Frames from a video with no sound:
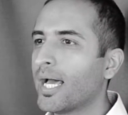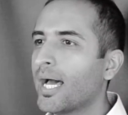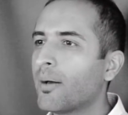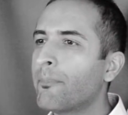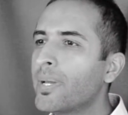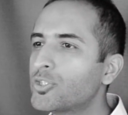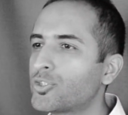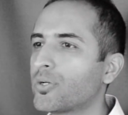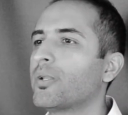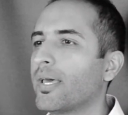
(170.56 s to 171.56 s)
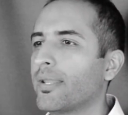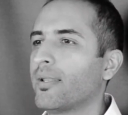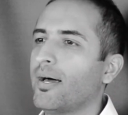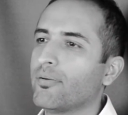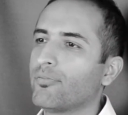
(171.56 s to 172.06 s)
a mission in
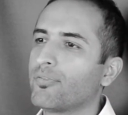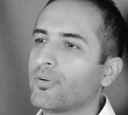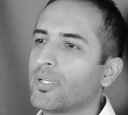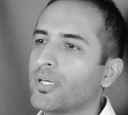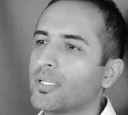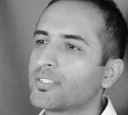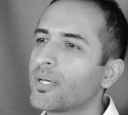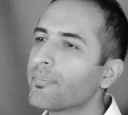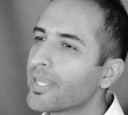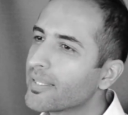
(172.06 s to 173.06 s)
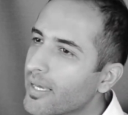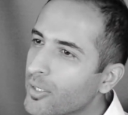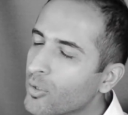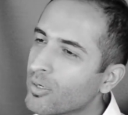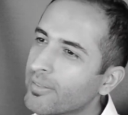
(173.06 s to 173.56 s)
life, something
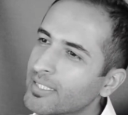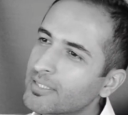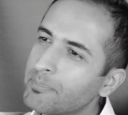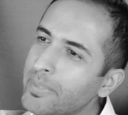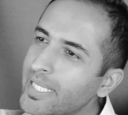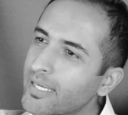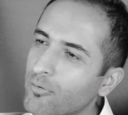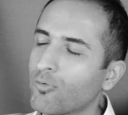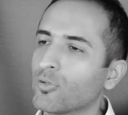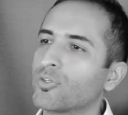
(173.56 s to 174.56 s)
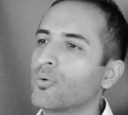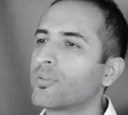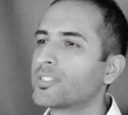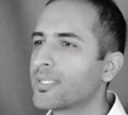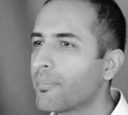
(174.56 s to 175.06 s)
that's meaningful to you,
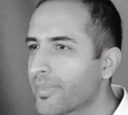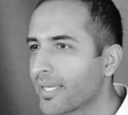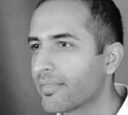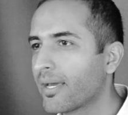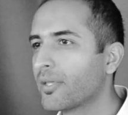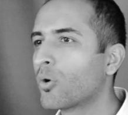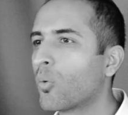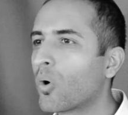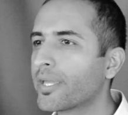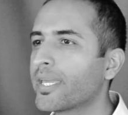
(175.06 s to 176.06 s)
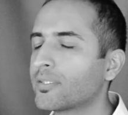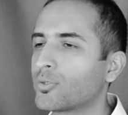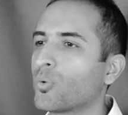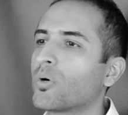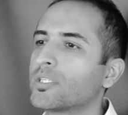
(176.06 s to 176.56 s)
something that you're working
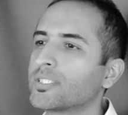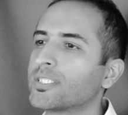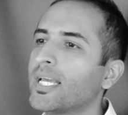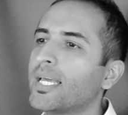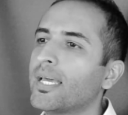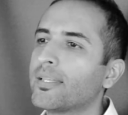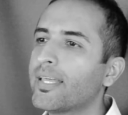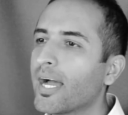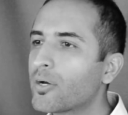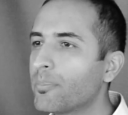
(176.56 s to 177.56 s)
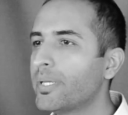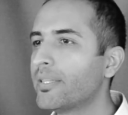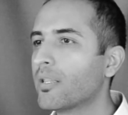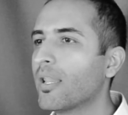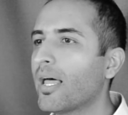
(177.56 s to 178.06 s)
towards, that could be
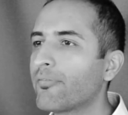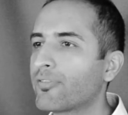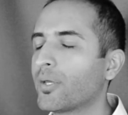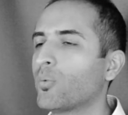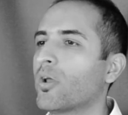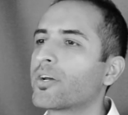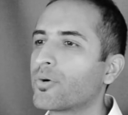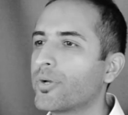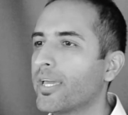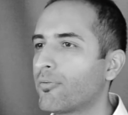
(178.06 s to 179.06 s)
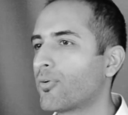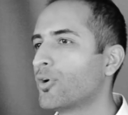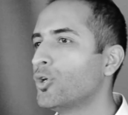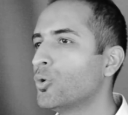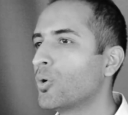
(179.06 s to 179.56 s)
the life that you want to create for
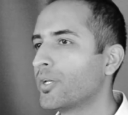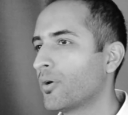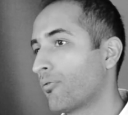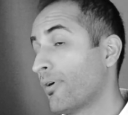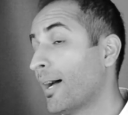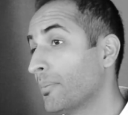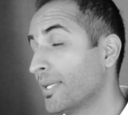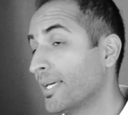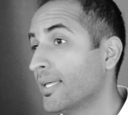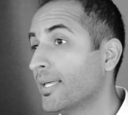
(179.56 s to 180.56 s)
you and your family.